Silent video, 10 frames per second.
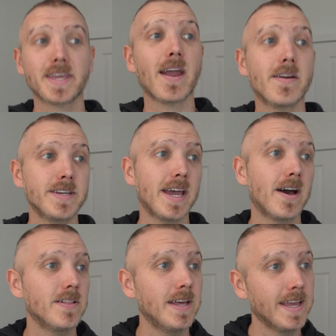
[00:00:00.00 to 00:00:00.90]

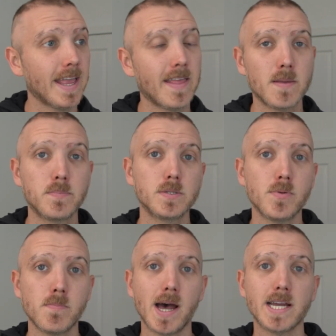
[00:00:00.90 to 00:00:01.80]
Carindale in the
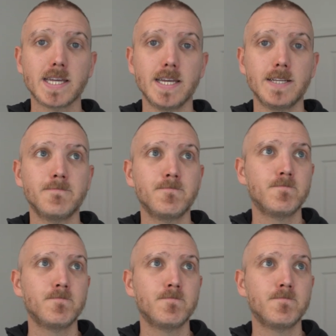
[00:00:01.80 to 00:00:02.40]
Brisbane market?